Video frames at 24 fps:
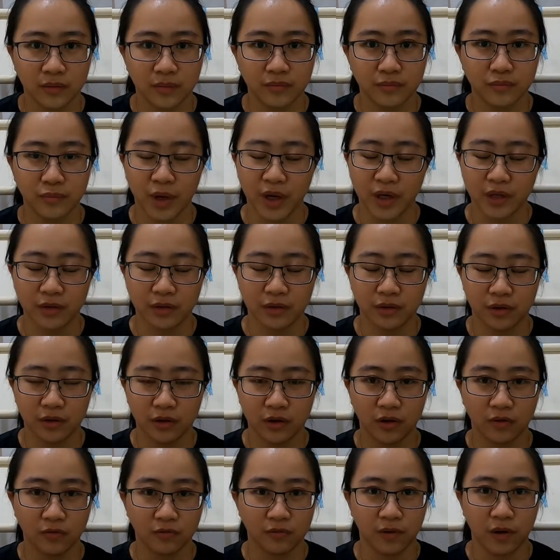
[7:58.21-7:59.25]
made
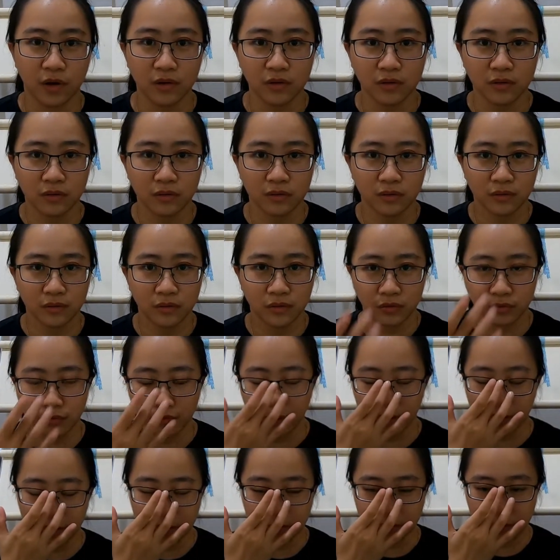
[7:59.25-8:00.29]
a vlog
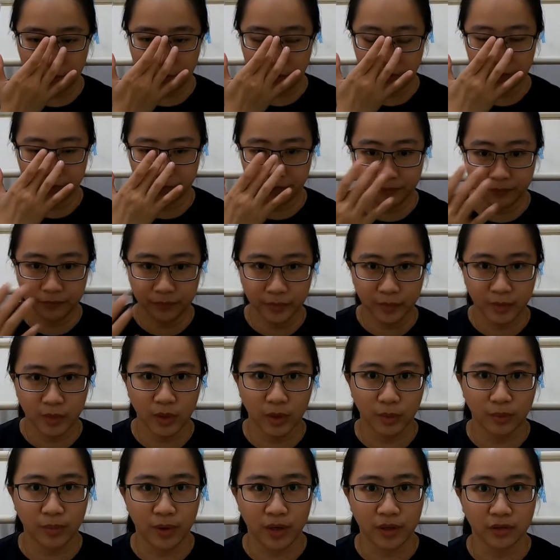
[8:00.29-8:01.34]
when
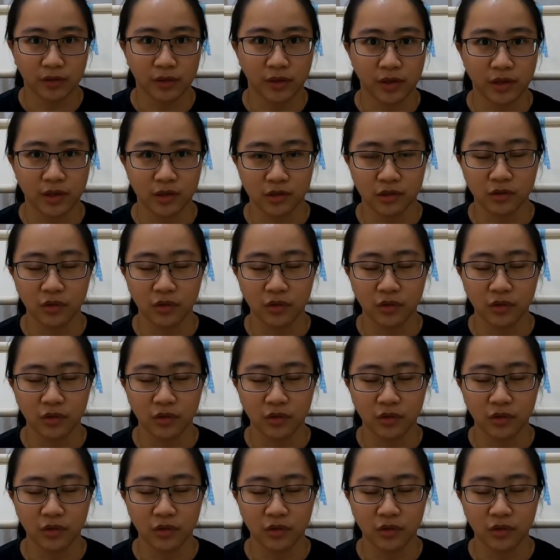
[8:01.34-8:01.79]
the party